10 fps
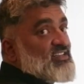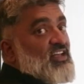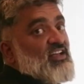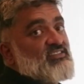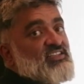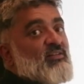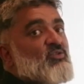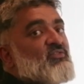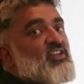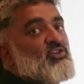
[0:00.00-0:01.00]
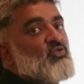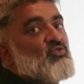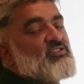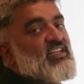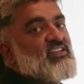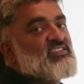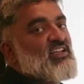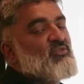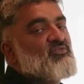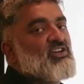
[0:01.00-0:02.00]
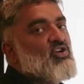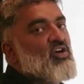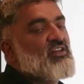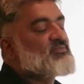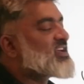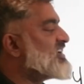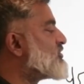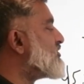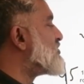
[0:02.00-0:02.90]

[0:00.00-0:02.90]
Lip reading: the sum of the rows and the sum of the columns are equal to